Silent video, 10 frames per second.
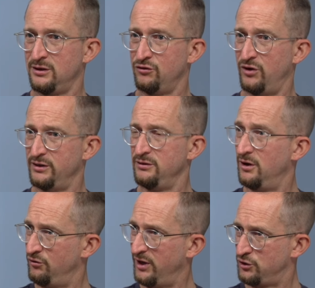
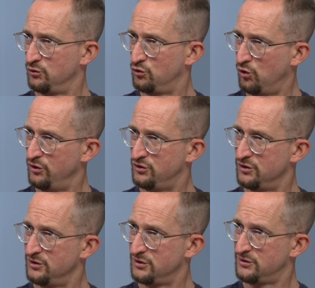racial
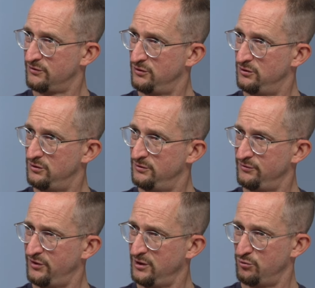quotas for
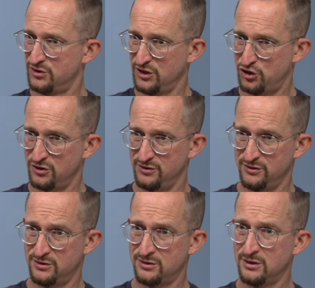filling
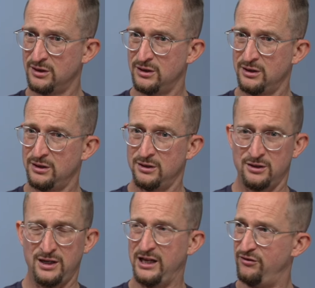positions,
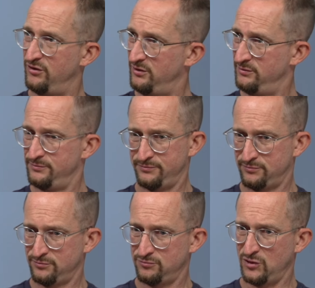even
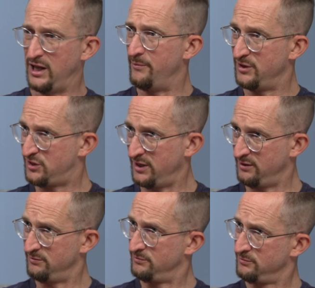
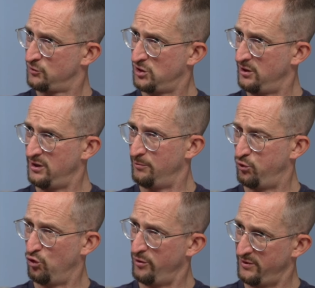limiting certain
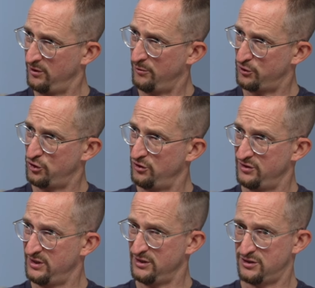employment
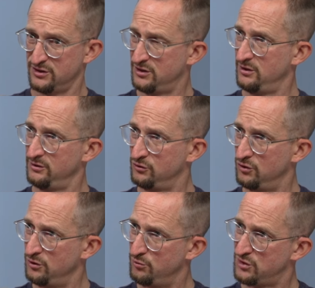opportunities to certain
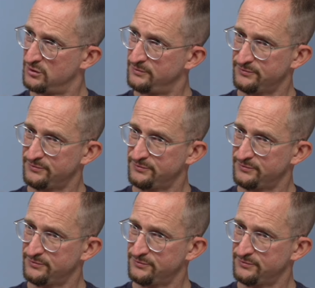groups.